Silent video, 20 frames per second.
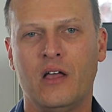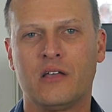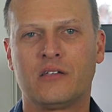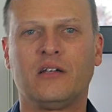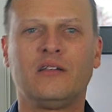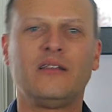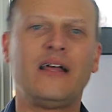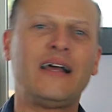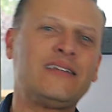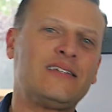
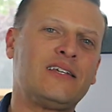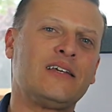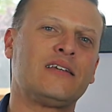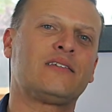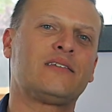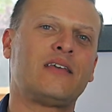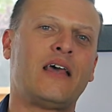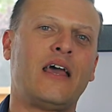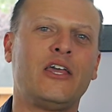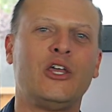So let's
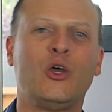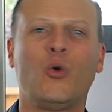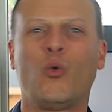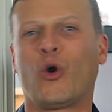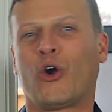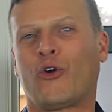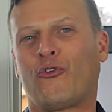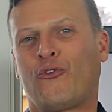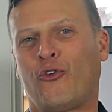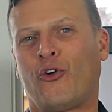just say you
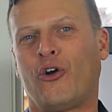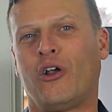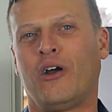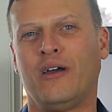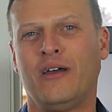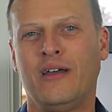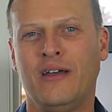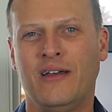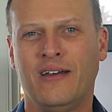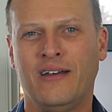work
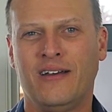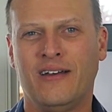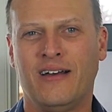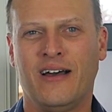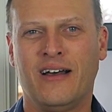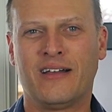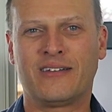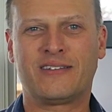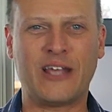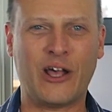for
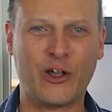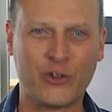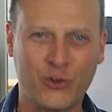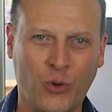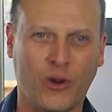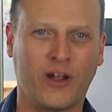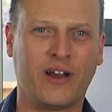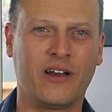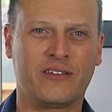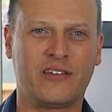a
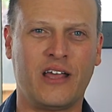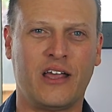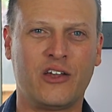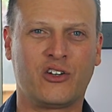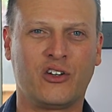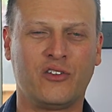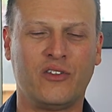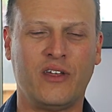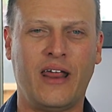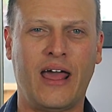sales
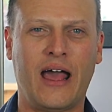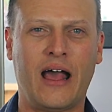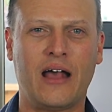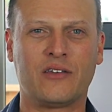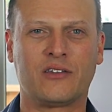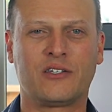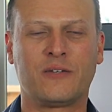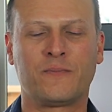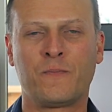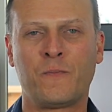organization that
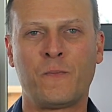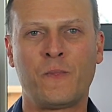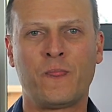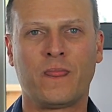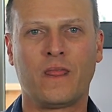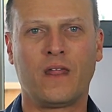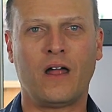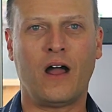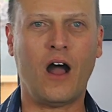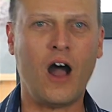has
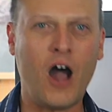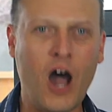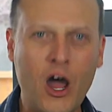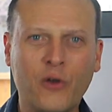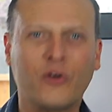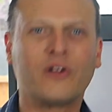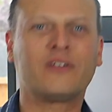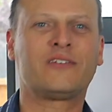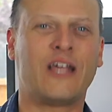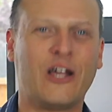
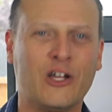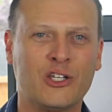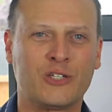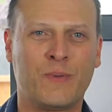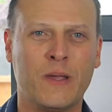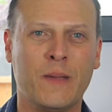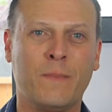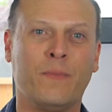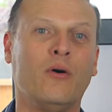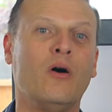100
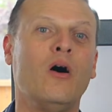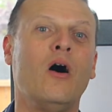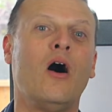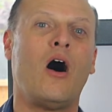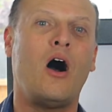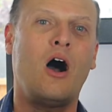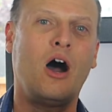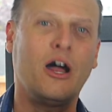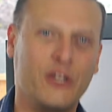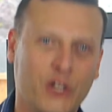salespeople
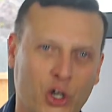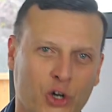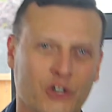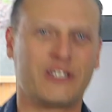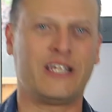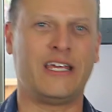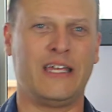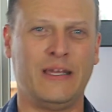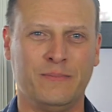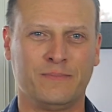on
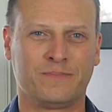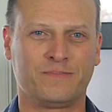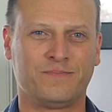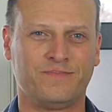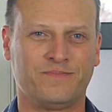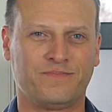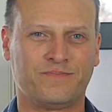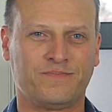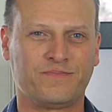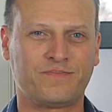your team.
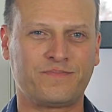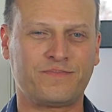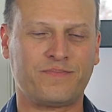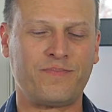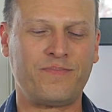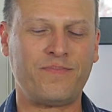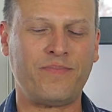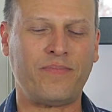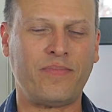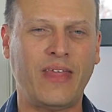
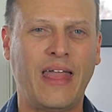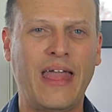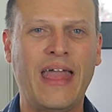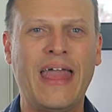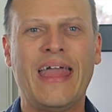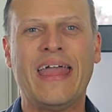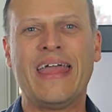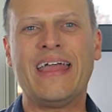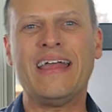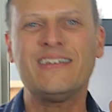
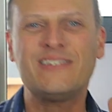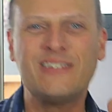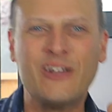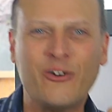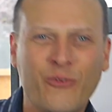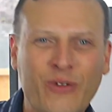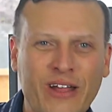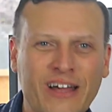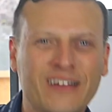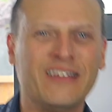Is
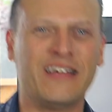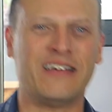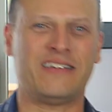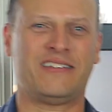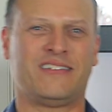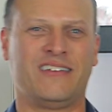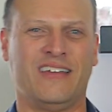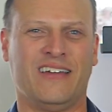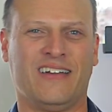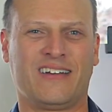it
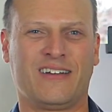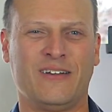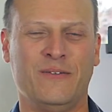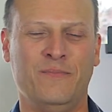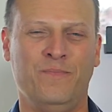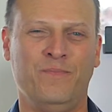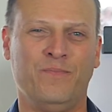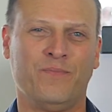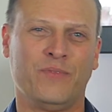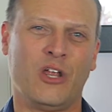realistic
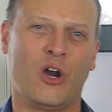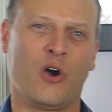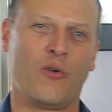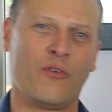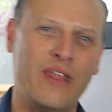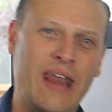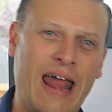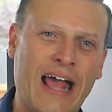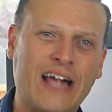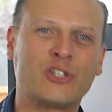that
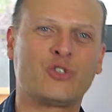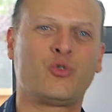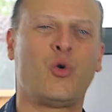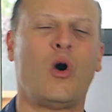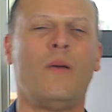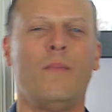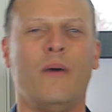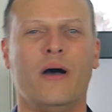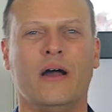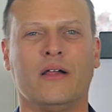over the next 12